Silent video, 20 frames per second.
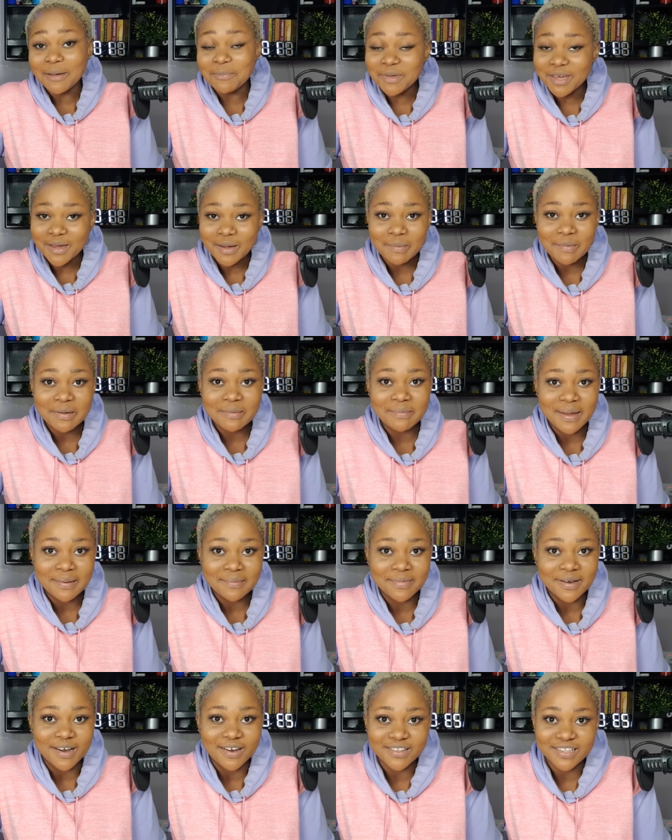and become a
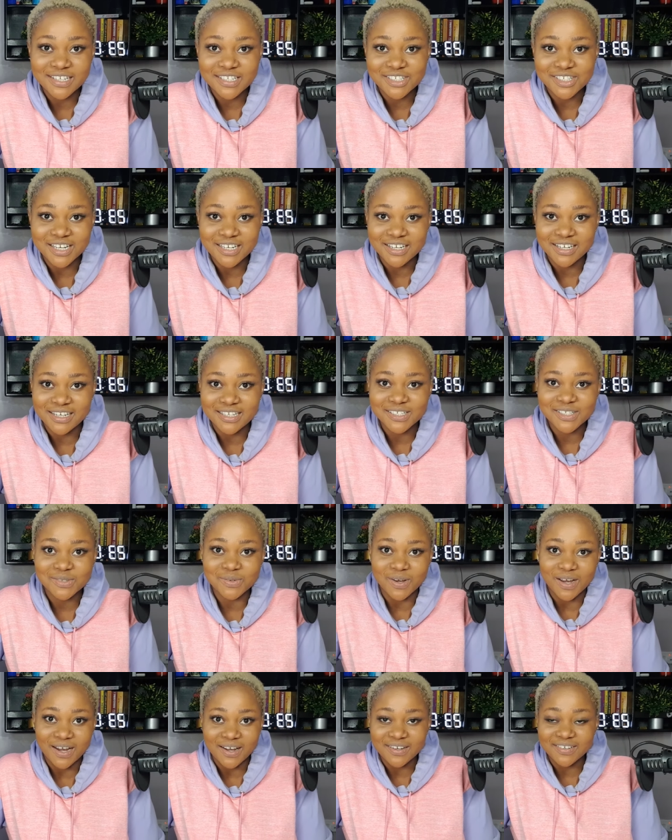member on the channel as
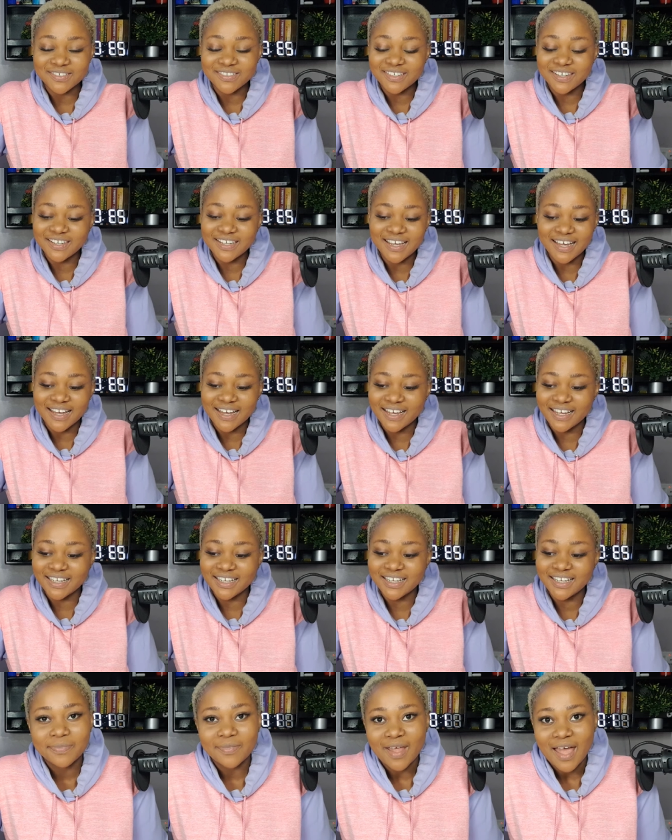well. Okay,
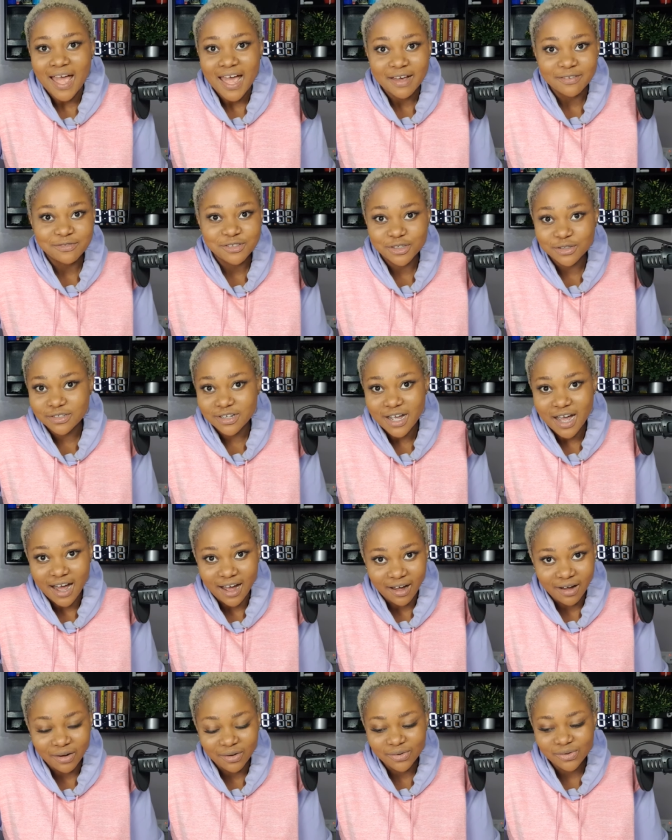I've showed you
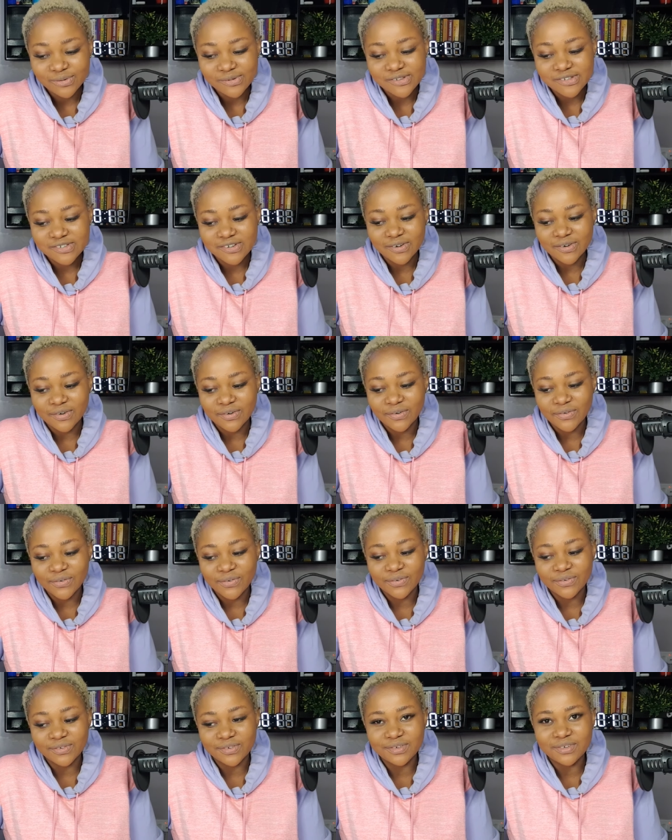how,
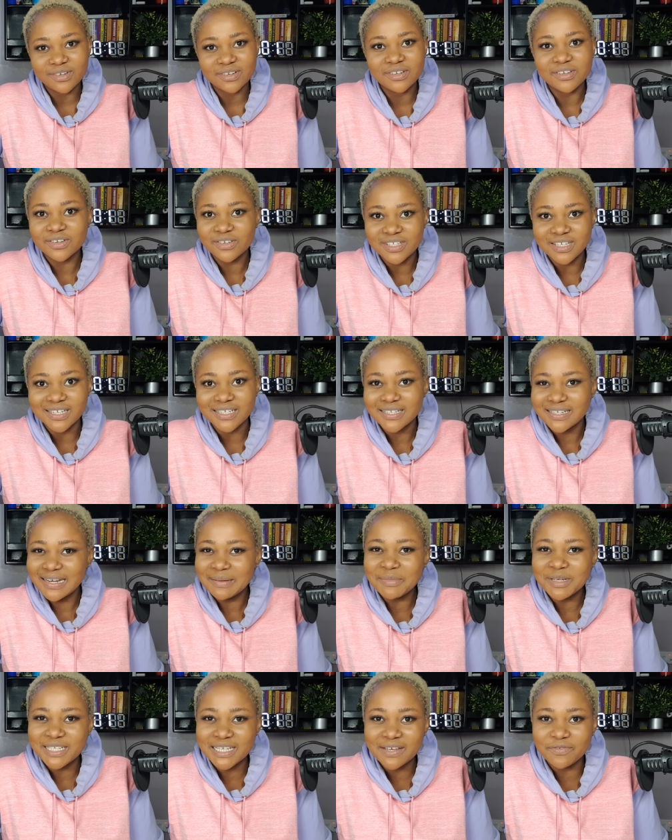so use it. Let
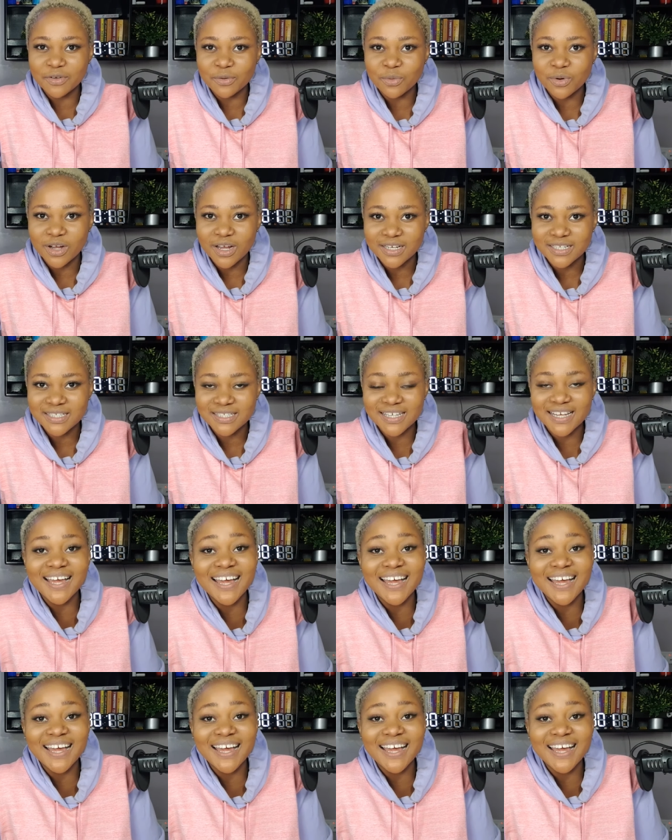me see if it works.